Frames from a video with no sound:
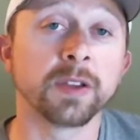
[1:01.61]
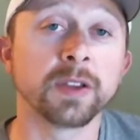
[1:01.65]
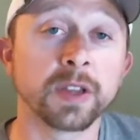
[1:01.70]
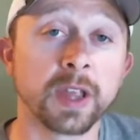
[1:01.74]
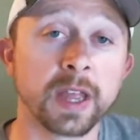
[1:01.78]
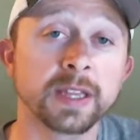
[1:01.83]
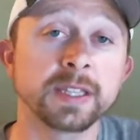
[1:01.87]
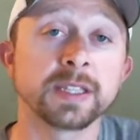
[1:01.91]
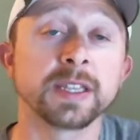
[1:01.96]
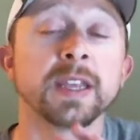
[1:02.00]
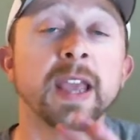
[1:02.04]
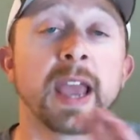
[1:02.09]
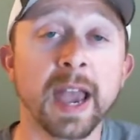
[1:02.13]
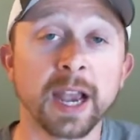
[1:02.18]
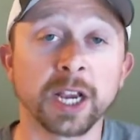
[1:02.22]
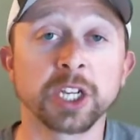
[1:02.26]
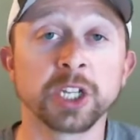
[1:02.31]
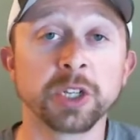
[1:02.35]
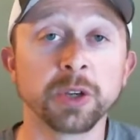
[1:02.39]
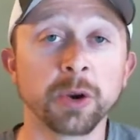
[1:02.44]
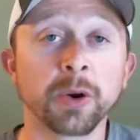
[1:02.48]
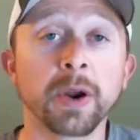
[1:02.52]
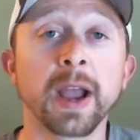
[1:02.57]
It's
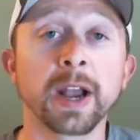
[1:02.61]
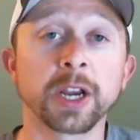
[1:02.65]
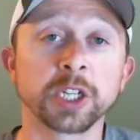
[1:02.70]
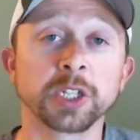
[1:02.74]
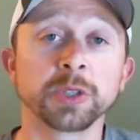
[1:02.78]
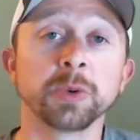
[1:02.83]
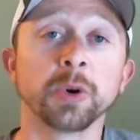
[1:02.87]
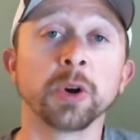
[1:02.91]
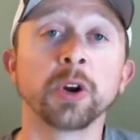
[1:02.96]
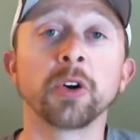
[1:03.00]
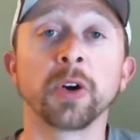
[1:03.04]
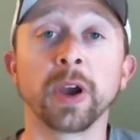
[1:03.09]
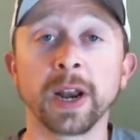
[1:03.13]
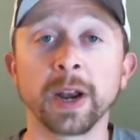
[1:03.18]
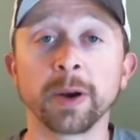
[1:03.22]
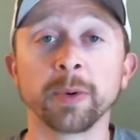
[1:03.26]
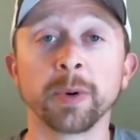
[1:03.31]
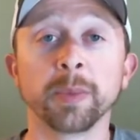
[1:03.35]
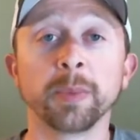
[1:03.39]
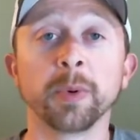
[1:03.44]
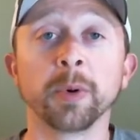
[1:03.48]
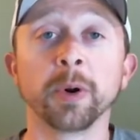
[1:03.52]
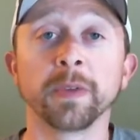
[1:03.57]
your actual credit
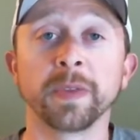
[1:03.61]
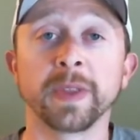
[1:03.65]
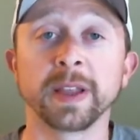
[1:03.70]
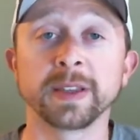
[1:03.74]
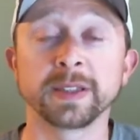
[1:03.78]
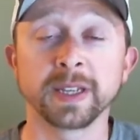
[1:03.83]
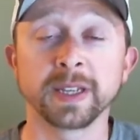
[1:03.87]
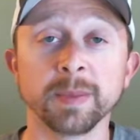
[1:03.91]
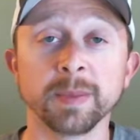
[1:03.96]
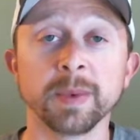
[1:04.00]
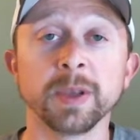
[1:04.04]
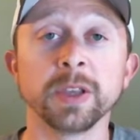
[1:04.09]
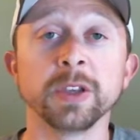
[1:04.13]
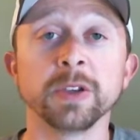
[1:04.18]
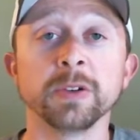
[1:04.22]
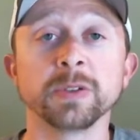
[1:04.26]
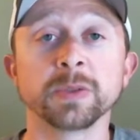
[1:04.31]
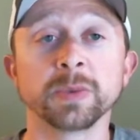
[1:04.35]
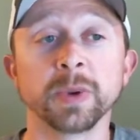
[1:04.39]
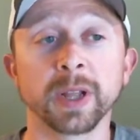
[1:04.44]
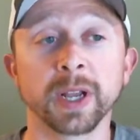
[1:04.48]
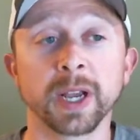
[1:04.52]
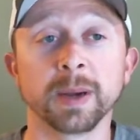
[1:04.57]
report that's be
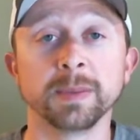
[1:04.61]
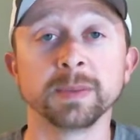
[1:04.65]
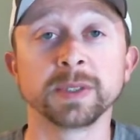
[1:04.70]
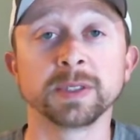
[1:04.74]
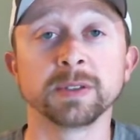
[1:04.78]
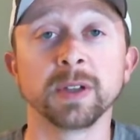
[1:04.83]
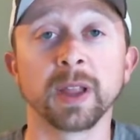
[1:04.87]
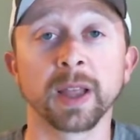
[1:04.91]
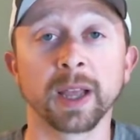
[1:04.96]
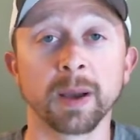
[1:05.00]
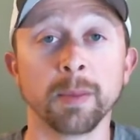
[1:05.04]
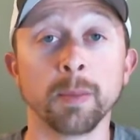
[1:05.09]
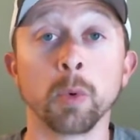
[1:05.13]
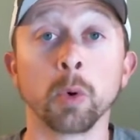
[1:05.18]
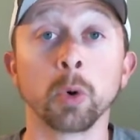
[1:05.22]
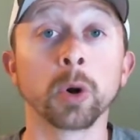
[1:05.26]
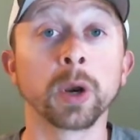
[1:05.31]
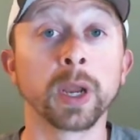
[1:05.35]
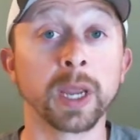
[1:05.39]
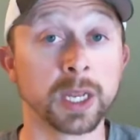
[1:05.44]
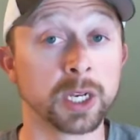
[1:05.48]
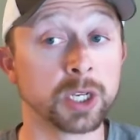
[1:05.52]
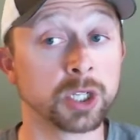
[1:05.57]
used when it comes to like a
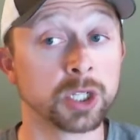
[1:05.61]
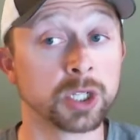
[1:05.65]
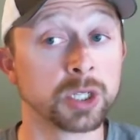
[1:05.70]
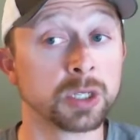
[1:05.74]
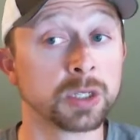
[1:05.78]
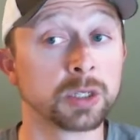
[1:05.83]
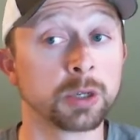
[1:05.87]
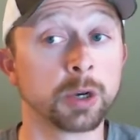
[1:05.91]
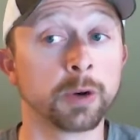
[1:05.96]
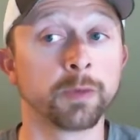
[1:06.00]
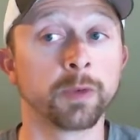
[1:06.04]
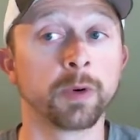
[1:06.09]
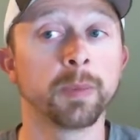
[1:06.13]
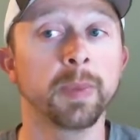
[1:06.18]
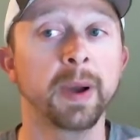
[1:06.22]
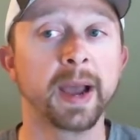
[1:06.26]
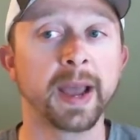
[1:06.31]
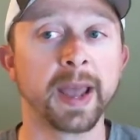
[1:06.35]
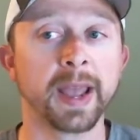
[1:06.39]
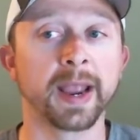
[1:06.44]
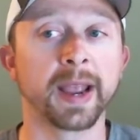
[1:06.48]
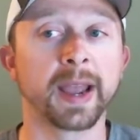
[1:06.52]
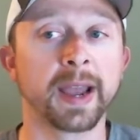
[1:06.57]
mortgage. So if we're
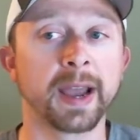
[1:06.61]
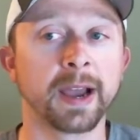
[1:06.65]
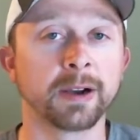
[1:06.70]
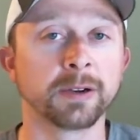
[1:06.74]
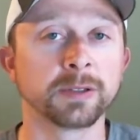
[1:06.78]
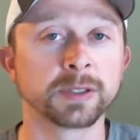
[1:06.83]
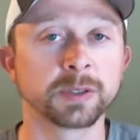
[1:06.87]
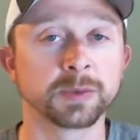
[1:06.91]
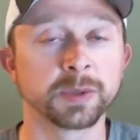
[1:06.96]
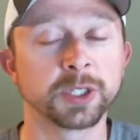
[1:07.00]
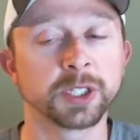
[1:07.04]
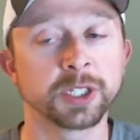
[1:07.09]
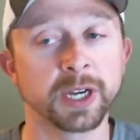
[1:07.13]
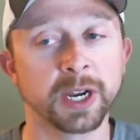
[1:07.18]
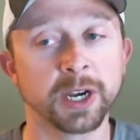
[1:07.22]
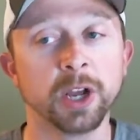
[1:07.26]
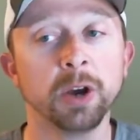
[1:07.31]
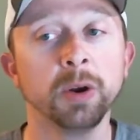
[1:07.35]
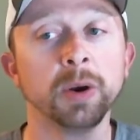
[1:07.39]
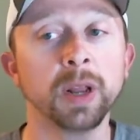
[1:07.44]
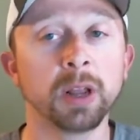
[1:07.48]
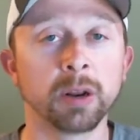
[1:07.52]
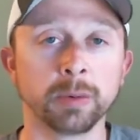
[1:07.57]
buying a house, which I
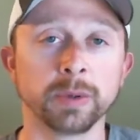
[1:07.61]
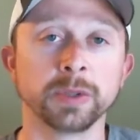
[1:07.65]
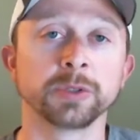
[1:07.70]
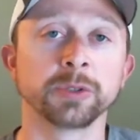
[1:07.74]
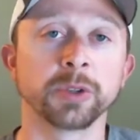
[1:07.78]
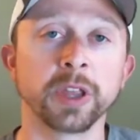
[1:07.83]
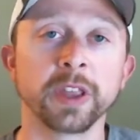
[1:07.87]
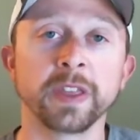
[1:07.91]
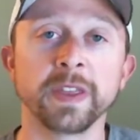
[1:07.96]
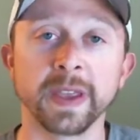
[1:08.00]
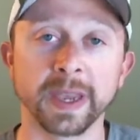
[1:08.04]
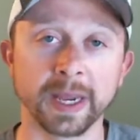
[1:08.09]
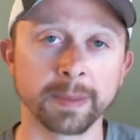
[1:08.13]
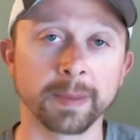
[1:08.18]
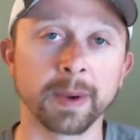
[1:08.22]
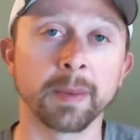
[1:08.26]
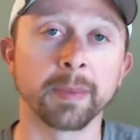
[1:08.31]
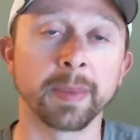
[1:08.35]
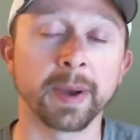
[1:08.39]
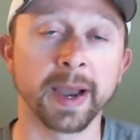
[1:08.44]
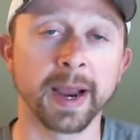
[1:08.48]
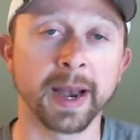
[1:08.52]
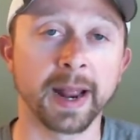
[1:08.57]
know no one's really thinking
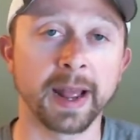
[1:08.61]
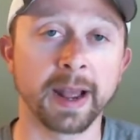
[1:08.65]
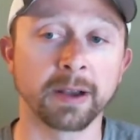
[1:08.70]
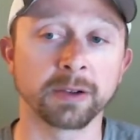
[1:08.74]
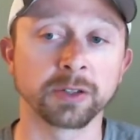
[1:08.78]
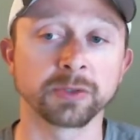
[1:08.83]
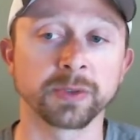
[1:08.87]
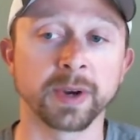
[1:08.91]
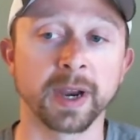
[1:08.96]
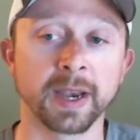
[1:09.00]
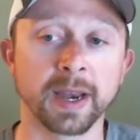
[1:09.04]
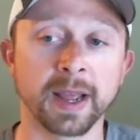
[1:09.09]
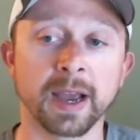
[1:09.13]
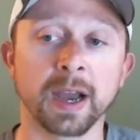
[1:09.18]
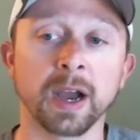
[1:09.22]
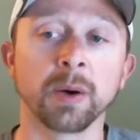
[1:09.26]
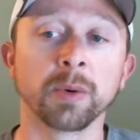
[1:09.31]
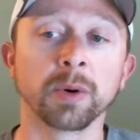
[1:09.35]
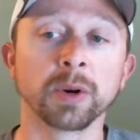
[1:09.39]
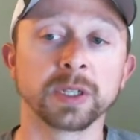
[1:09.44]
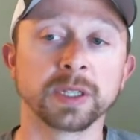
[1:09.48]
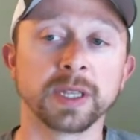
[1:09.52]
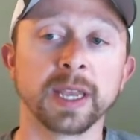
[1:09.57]
about buying a house right
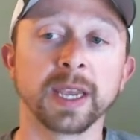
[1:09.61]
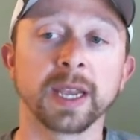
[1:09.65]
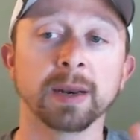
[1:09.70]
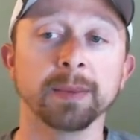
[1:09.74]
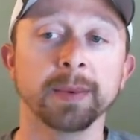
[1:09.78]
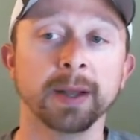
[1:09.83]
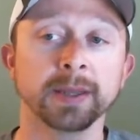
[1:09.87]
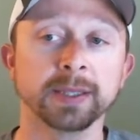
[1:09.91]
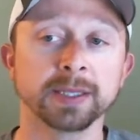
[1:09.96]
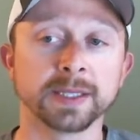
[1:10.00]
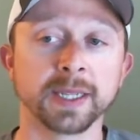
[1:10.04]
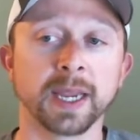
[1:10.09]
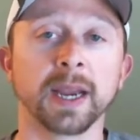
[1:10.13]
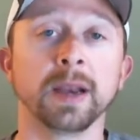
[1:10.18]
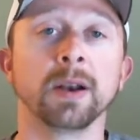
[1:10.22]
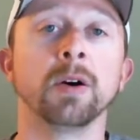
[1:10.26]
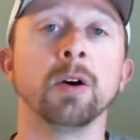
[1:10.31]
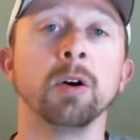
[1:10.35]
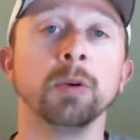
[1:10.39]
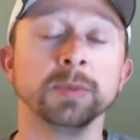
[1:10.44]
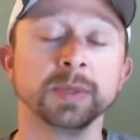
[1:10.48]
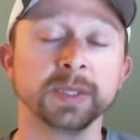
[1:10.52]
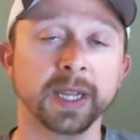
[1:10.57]
now or thinking about staying
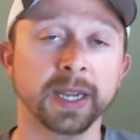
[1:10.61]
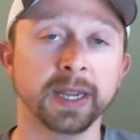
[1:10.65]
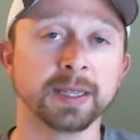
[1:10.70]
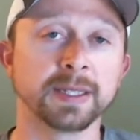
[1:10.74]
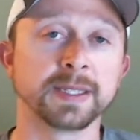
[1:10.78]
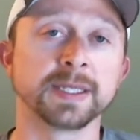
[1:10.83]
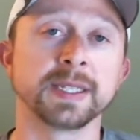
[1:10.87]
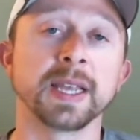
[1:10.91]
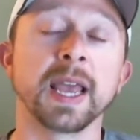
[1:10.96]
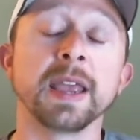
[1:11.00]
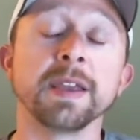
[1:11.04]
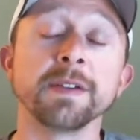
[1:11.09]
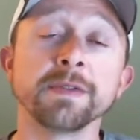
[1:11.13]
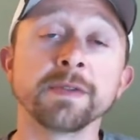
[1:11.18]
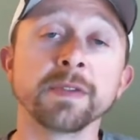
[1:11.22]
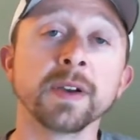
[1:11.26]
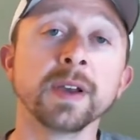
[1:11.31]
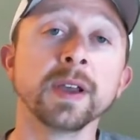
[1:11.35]
home, staying safe.